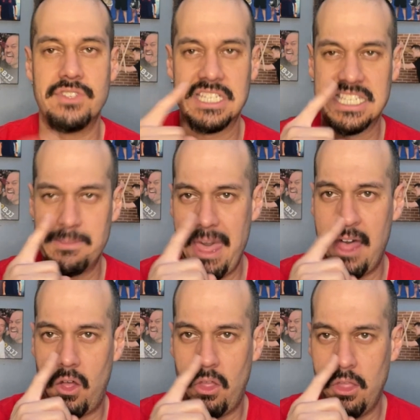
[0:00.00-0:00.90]
And
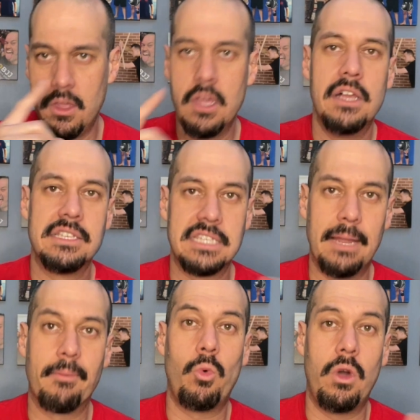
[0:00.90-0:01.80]
smell is the
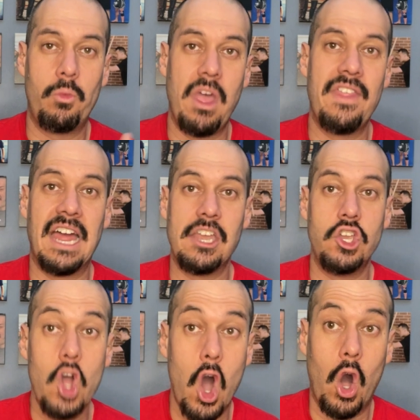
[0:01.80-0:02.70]
number one way that I
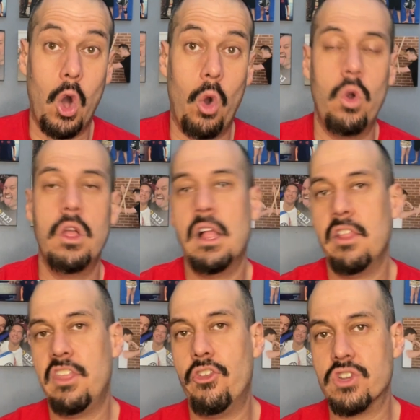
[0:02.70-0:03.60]
know
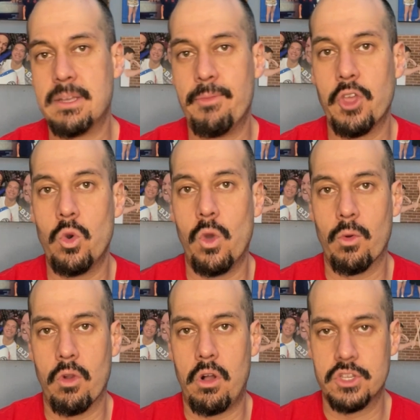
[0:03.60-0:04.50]
that there's something going wrong.